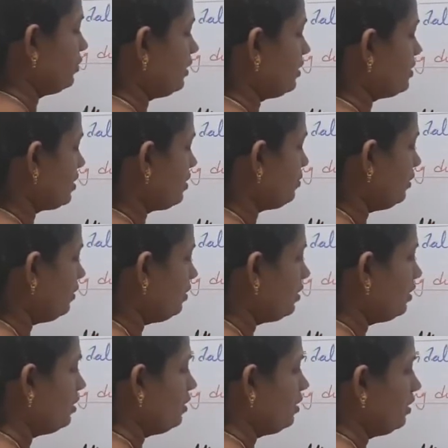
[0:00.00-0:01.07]
example,
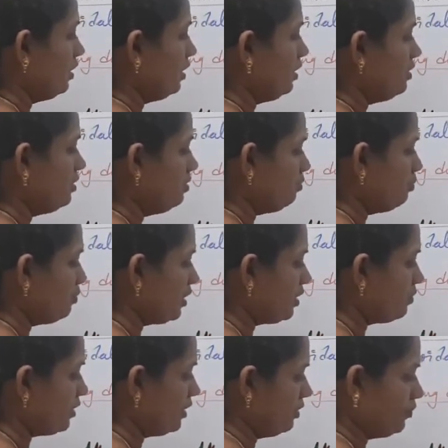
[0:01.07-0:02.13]
in
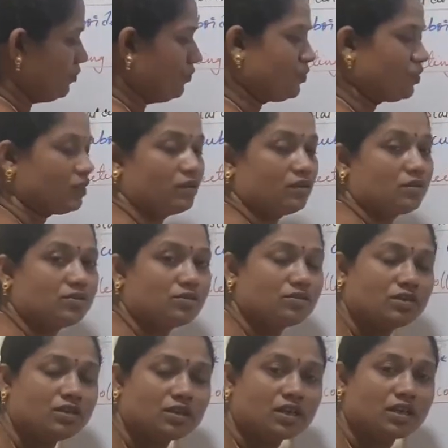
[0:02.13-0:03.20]
pyramid. So
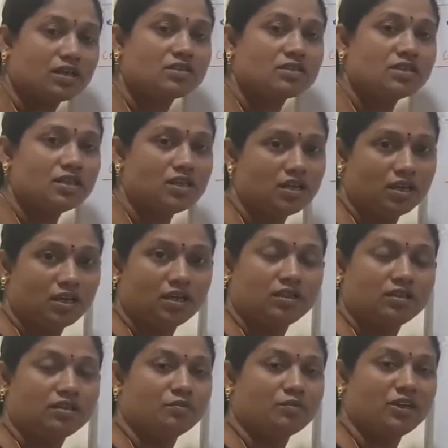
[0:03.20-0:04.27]
in the kidney,
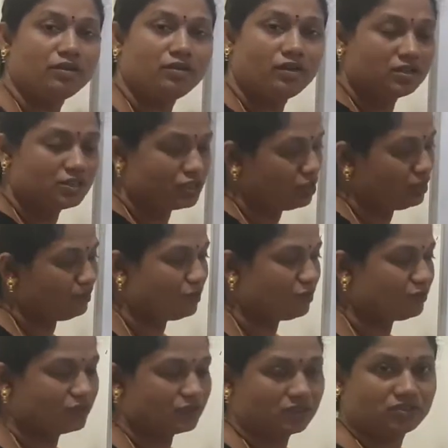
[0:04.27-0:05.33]
the medulla shape
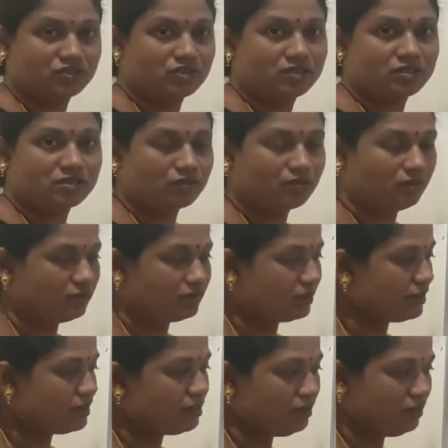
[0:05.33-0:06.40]
of structure is called
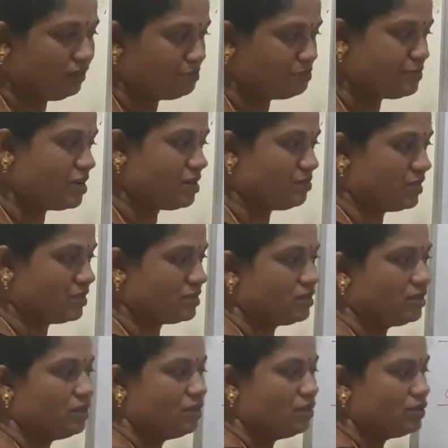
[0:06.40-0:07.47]
renal
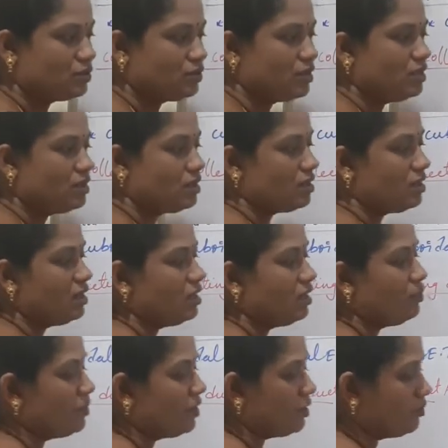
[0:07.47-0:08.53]
pyramids. So in the
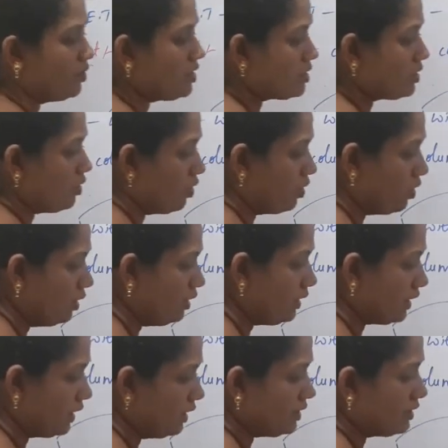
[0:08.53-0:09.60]
renal pyramids, all
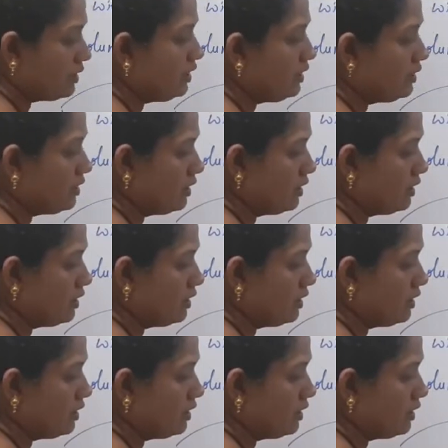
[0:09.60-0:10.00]
collecting